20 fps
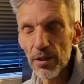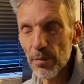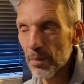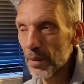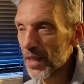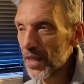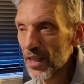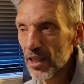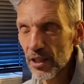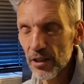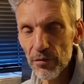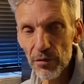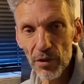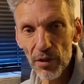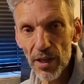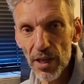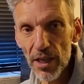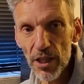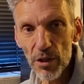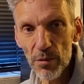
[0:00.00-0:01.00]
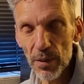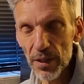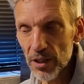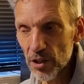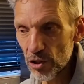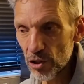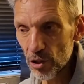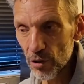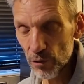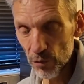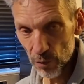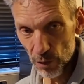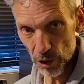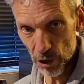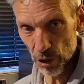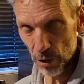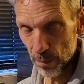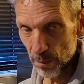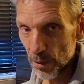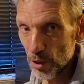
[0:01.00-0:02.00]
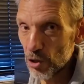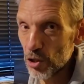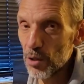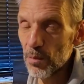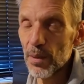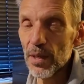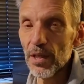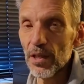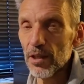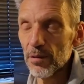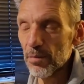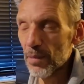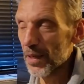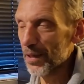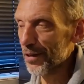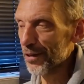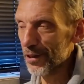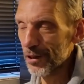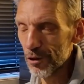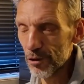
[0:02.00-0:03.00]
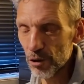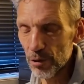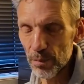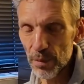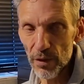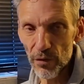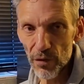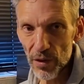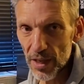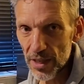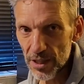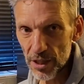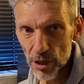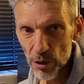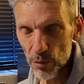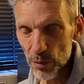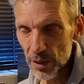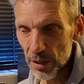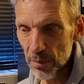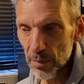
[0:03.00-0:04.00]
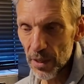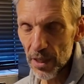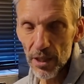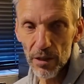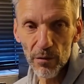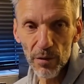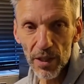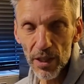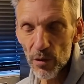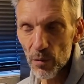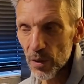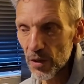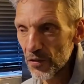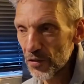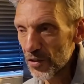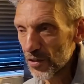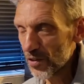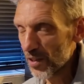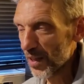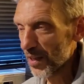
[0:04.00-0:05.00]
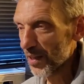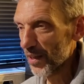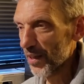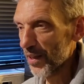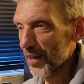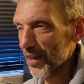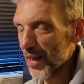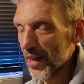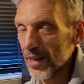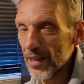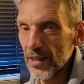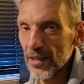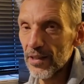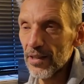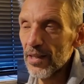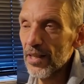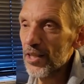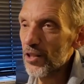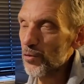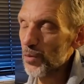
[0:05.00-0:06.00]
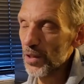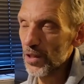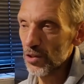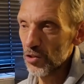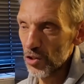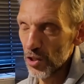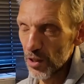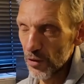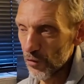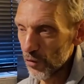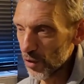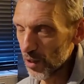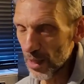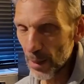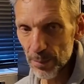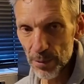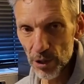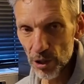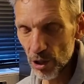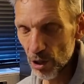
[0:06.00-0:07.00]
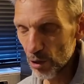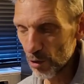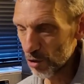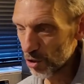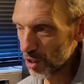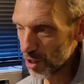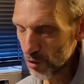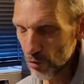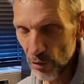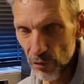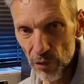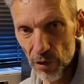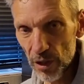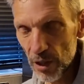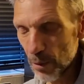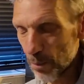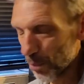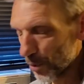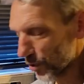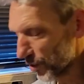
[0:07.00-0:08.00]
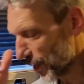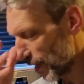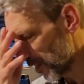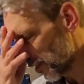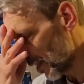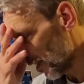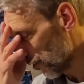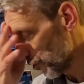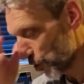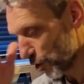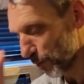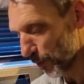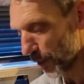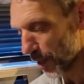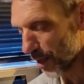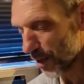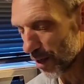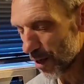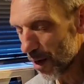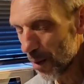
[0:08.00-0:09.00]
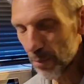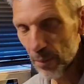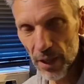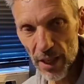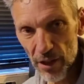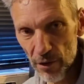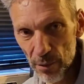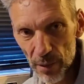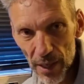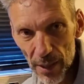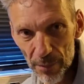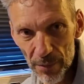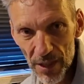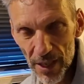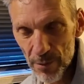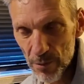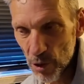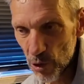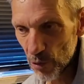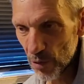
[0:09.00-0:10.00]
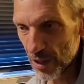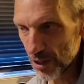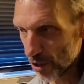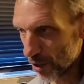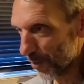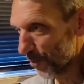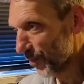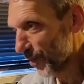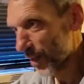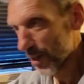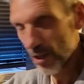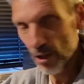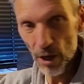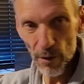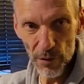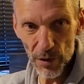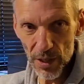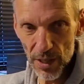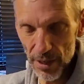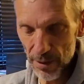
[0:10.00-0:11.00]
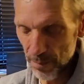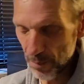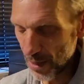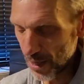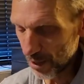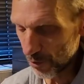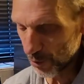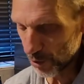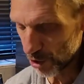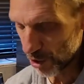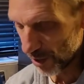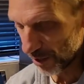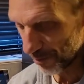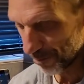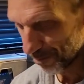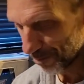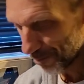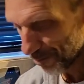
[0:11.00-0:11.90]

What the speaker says: the beginning of the race, when the soft was supposed to be a lot better, he could be fastest with the medium when he wanted. And in the end, with 3-4 laps to go, just for fun, he put down some unbelievable lap times as well. So obviously Marc was gone.